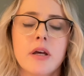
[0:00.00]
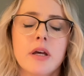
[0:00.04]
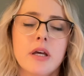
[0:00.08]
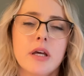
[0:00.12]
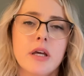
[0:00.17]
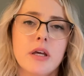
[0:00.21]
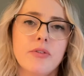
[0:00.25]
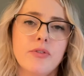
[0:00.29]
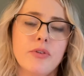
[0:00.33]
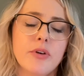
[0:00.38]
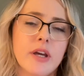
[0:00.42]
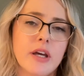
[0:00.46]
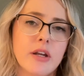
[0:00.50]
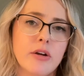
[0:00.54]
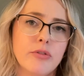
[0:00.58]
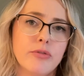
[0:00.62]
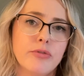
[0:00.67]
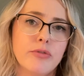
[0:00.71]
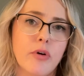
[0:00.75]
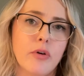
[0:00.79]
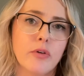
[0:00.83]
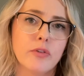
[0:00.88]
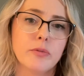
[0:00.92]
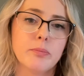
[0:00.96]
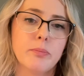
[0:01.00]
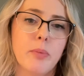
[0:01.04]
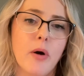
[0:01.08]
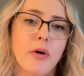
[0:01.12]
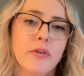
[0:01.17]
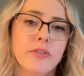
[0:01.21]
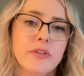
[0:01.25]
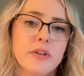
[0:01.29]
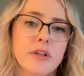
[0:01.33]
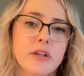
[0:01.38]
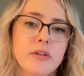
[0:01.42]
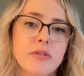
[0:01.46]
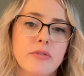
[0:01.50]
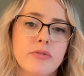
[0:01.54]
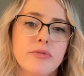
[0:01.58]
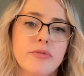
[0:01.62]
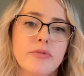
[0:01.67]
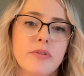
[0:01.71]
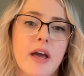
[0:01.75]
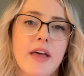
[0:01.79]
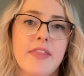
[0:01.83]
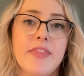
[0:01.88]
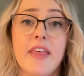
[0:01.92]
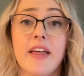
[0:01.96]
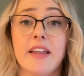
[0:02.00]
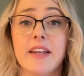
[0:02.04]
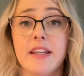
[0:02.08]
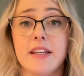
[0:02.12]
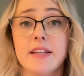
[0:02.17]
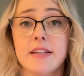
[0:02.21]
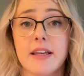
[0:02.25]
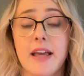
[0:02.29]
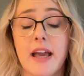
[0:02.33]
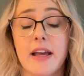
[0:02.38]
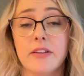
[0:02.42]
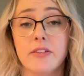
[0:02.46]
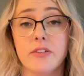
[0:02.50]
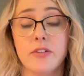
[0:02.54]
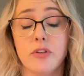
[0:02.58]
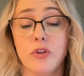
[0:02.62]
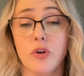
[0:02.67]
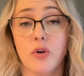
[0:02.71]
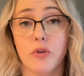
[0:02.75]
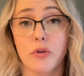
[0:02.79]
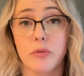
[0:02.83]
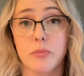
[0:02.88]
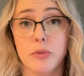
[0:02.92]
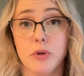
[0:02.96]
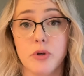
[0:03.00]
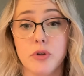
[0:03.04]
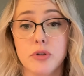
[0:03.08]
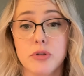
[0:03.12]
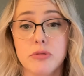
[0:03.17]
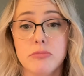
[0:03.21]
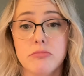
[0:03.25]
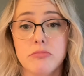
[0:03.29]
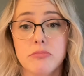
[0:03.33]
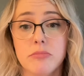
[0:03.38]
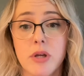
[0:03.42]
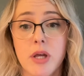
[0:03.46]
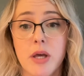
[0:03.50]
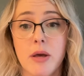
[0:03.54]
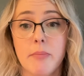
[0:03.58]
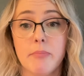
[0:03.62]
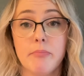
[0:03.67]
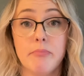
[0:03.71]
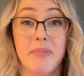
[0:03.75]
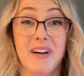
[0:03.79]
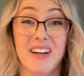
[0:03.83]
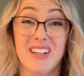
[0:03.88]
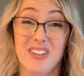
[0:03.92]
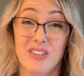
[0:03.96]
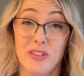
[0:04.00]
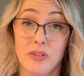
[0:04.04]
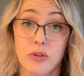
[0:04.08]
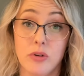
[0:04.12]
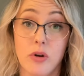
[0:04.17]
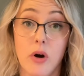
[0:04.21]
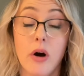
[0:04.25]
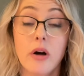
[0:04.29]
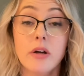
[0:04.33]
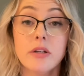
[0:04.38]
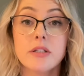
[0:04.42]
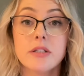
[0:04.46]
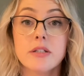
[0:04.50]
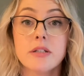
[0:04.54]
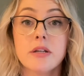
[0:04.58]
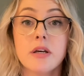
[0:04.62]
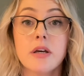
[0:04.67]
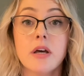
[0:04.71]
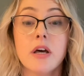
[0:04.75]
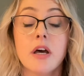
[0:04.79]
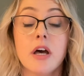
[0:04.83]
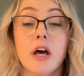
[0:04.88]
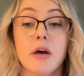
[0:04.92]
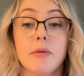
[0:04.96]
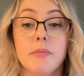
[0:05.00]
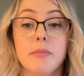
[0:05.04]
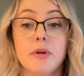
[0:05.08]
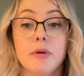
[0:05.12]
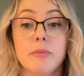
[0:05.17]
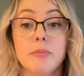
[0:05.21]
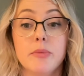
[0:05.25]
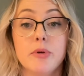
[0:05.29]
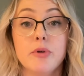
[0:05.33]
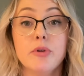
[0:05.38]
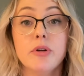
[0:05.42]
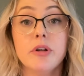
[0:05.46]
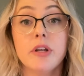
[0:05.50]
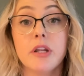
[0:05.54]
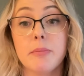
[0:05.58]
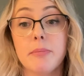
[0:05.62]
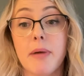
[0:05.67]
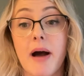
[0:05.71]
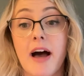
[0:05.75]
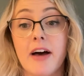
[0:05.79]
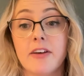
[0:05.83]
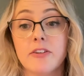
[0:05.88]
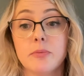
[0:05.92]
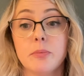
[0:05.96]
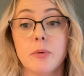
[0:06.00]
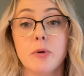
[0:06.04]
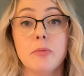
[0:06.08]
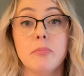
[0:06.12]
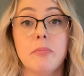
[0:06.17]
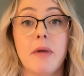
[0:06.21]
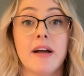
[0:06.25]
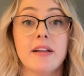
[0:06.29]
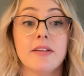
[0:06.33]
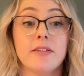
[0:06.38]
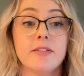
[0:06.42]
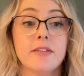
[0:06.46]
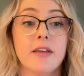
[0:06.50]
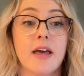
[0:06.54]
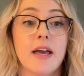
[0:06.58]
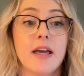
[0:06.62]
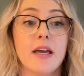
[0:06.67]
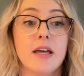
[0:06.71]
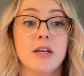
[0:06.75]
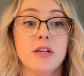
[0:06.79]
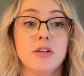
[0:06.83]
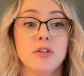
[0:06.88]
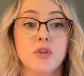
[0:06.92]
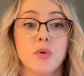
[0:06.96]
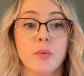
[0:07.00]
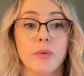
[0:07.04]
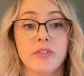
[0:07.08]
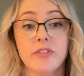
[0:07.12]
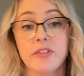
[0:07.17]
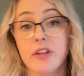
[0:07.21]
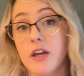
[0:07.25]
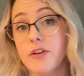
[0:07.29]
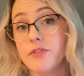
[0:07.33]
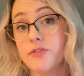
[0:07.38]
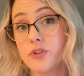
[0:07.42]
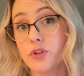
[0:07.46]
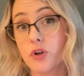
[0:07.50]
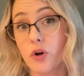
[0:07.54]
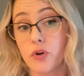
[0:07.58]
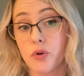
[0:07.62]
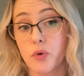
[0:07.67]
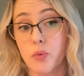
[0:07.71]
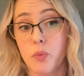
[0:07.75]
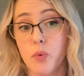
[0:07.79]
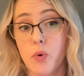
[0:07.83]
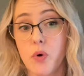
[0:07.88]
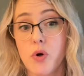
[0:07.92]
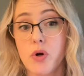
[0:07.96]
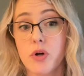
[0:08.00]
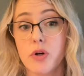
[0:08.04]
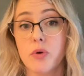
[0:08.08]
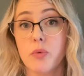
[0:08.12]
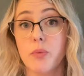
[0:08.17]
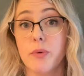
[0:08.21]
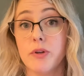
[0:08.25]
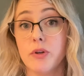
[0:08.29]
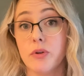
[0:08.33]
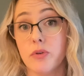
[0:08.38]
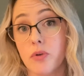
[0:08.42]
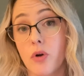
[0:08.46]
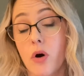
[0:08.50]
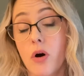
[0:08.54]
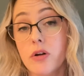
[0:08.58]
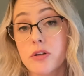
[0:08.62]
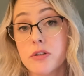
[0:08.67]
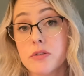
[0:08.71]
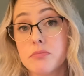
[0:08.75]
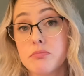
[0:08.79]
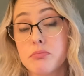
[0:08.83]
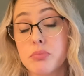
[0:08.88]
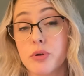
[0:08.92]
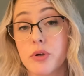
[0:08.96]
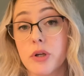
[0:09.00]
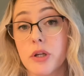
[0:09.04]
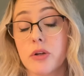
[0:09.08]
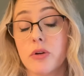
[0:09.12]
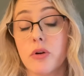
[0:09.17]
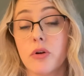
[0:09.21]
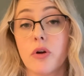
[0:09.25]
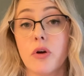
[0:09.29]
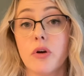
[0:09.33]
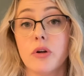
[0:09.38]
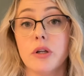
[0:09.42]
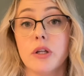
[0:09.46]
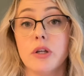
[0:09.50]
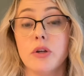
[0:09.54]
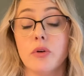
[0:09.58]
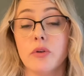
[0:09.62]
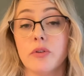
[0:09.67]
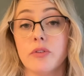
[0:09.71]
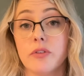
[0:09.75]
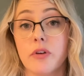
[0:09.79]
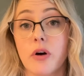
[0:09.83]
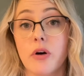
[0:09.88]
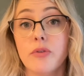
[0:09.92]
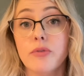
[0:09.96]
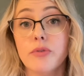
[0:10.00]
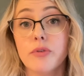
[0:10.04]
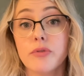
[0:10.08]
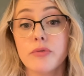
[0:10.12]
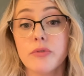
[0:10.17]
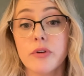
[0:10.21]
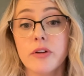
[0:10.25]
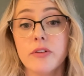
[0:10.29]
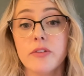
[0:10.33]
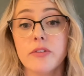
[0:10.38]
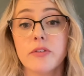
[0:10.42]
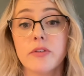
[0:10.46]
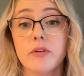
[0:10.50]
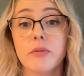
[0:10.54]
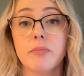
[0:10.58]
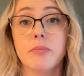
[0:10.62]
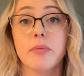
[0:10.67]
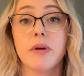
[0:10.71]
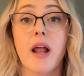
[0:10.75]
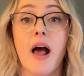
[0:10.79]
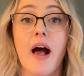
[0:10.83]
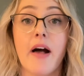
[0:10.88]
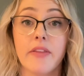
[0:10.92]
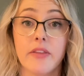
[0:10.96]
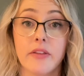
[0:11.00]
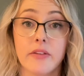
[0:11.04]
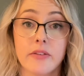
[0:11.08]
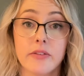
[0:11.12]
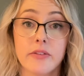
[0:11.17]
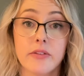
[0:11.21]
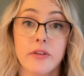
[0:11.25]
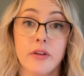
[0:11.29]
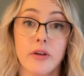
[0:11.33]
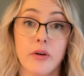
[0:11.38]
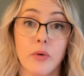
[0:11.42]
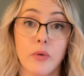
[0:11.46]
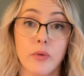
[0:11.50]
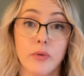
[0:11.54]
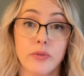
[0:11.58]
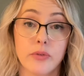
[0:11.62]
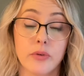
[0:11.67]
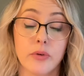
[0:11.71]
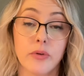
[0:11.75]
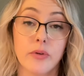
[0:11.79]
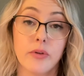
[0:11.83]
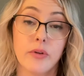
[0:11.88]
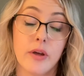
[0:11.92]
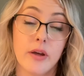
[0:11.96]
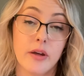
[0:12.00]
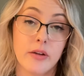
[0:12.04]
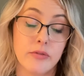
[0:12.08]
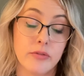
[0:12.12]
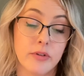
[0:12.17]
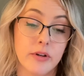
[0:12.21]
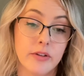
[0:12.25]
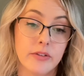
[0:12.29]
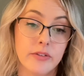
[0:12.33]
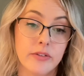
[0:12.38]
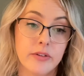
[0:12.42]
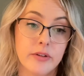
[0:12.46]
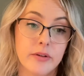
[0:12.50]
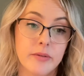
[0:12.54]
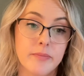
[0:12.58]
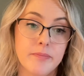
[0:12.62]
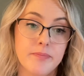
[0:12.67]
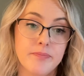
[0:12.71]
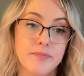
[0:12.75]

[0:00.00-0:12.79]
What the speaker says: If you get a false positive and that indicates that you're immune, but you're not, an immunity passport might say you are safe to go to work when you're not, putting not only yourself at risk, but others also at risk.